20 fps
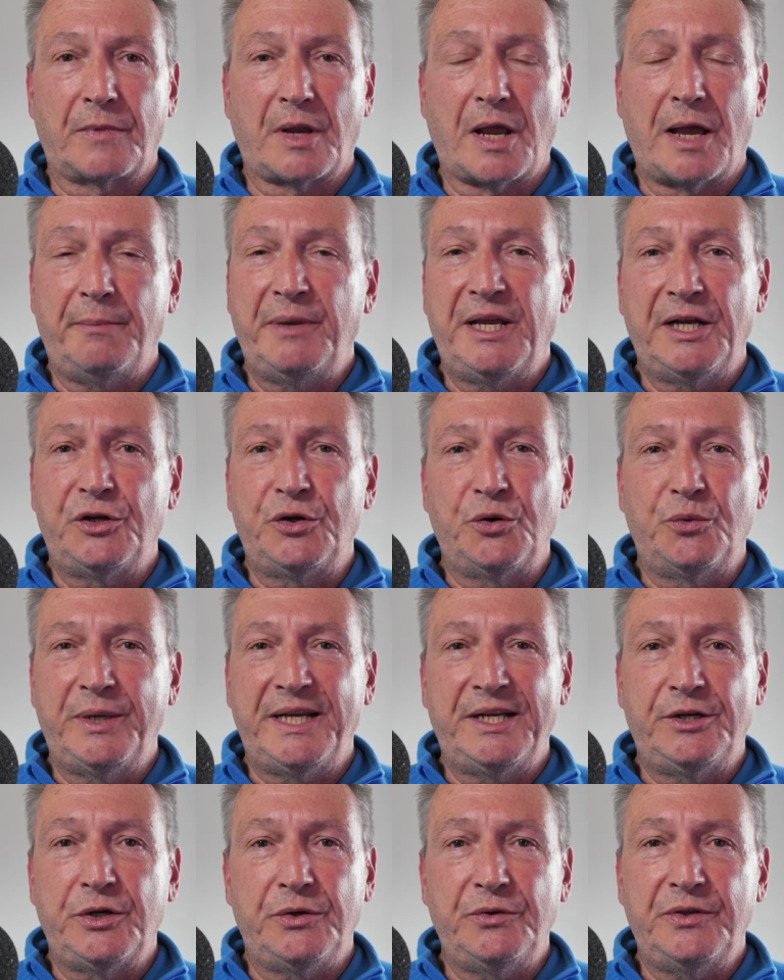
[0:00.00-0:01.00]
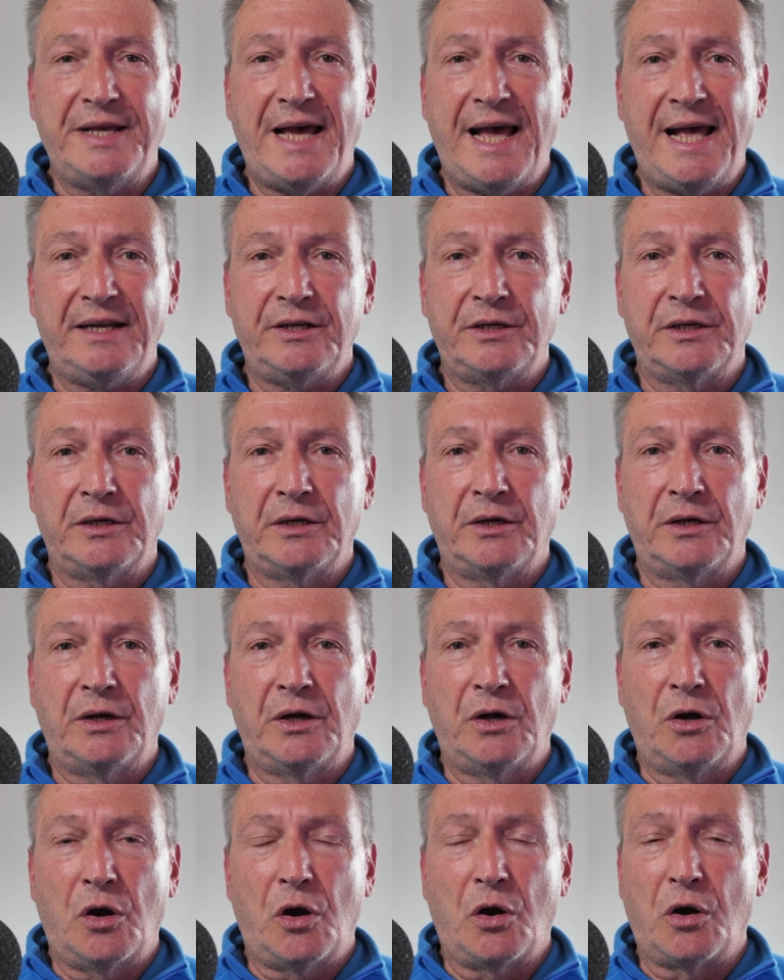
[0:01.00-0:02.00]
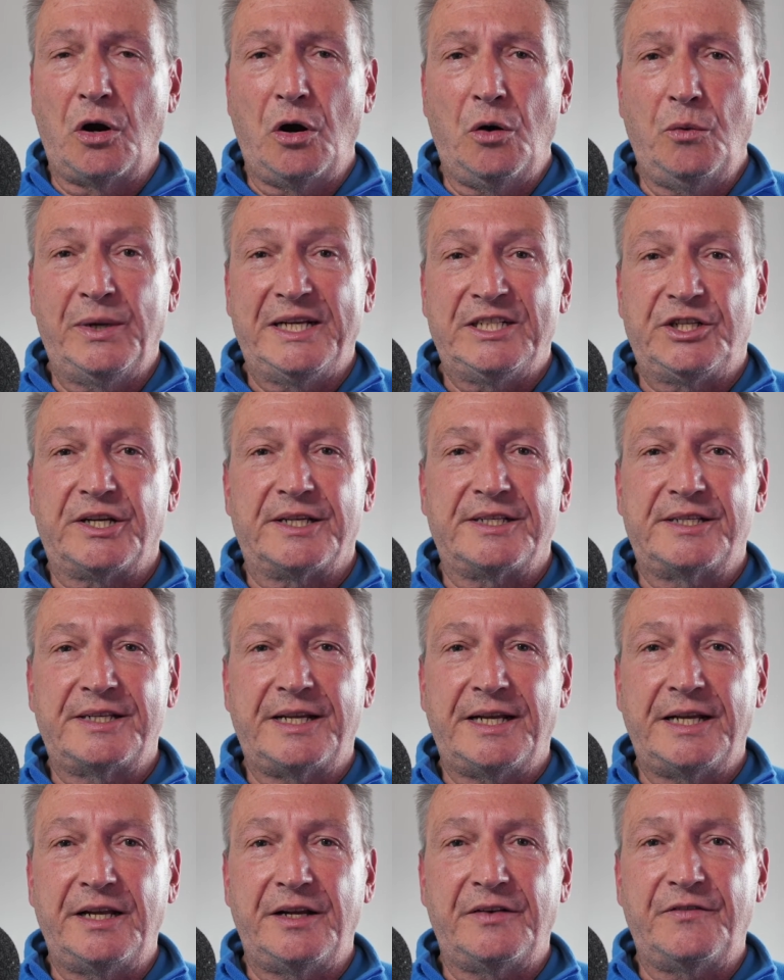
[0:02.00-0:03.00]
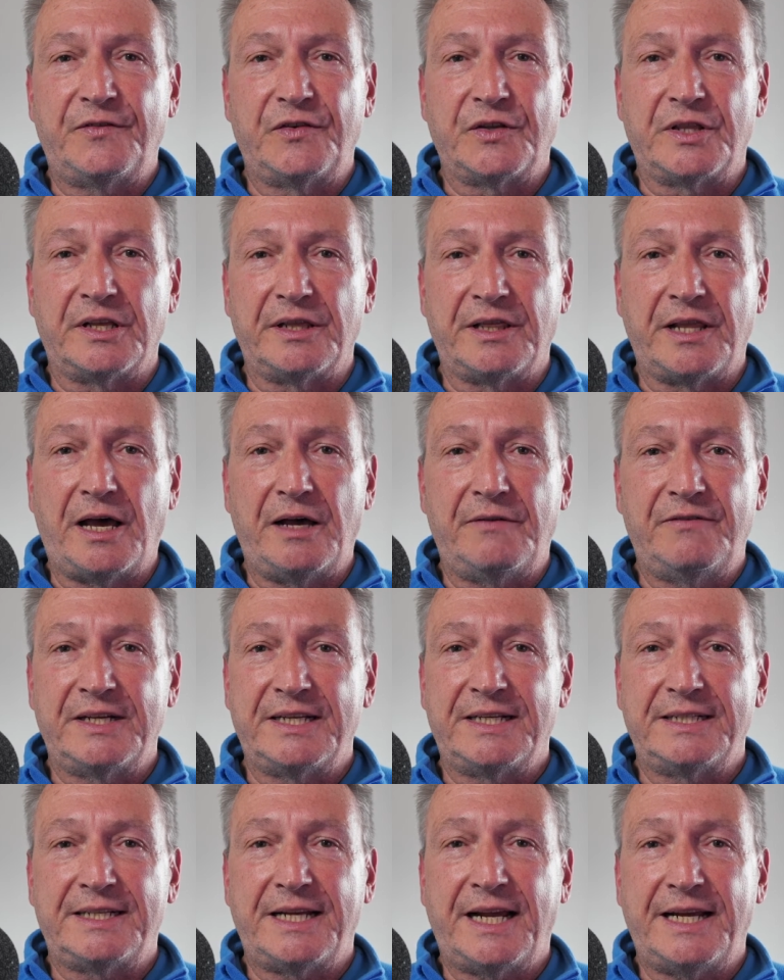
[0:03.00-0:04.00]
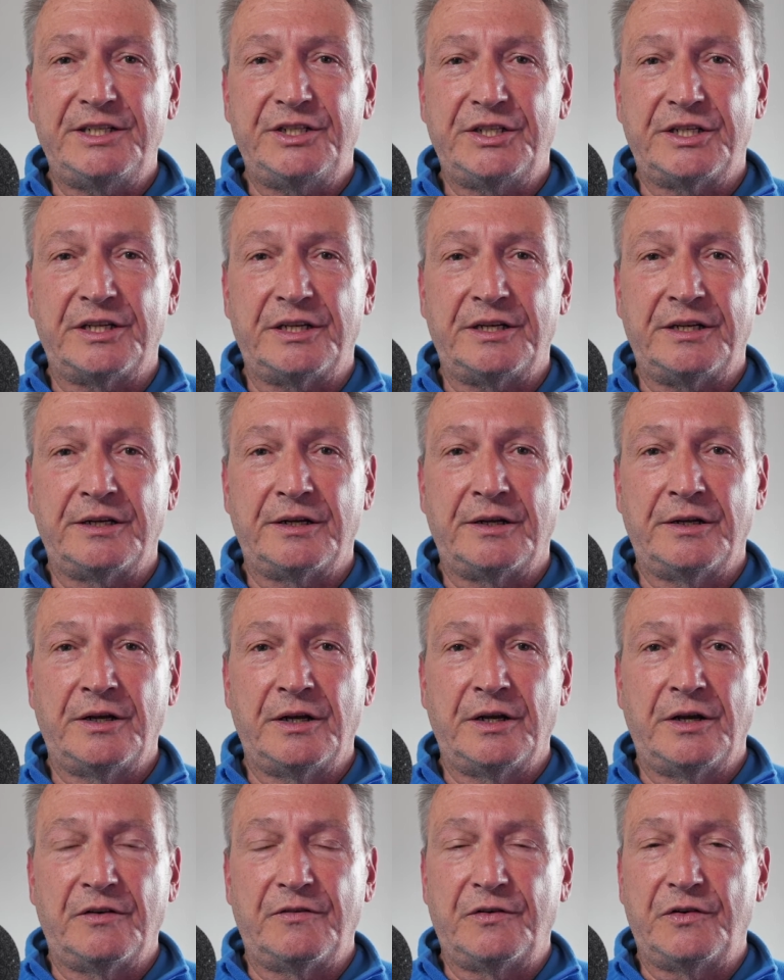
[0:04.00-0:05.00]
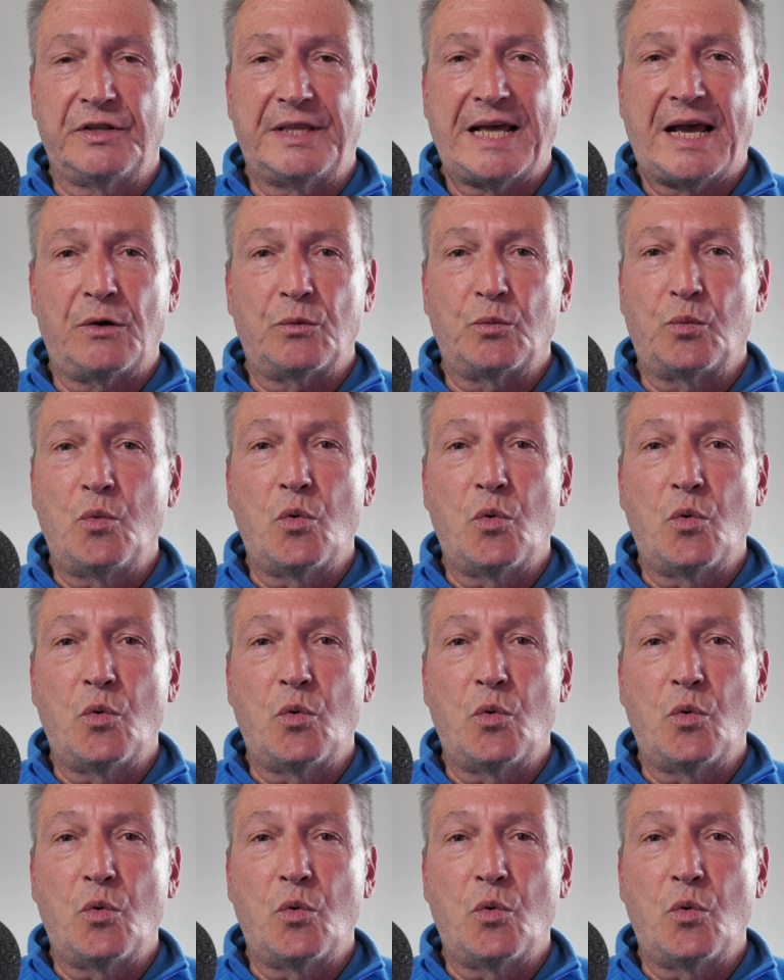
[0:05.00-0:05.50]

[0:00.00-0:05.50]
I mean, do we do that? Or are we just in it for the love and attention, for that